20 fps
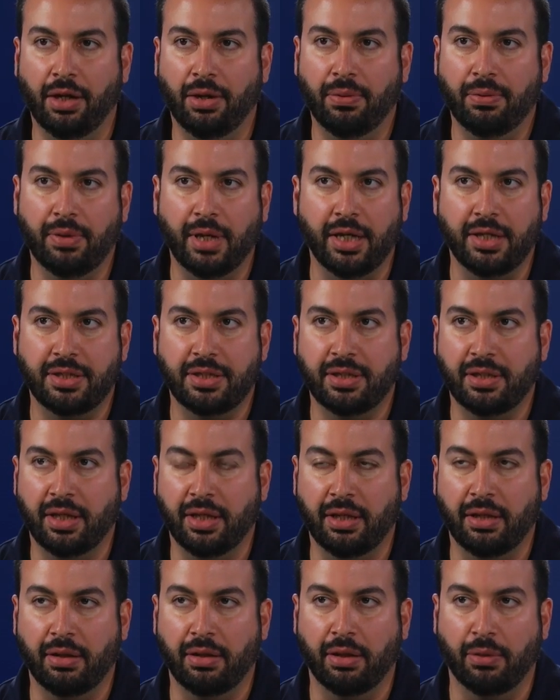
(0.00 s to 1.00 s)
it's
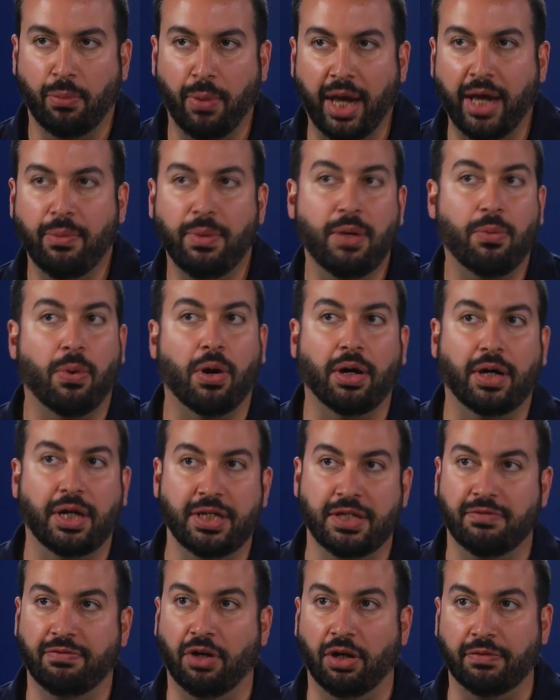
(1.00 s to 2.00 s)
the way we work
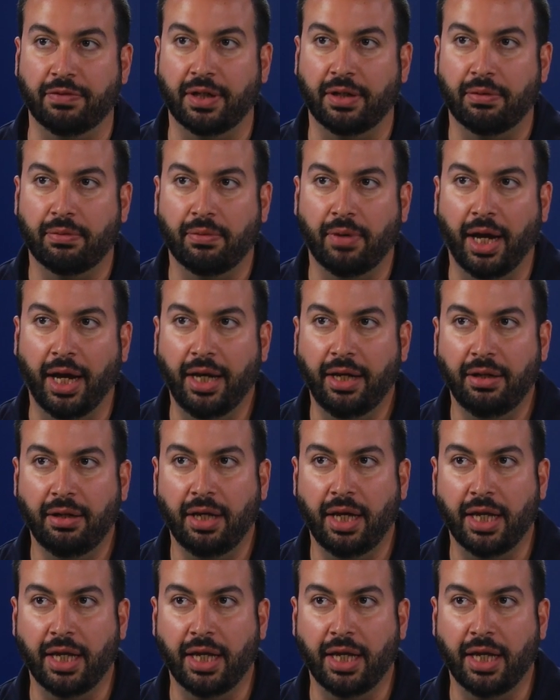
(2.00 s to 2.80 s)
is evolving, right?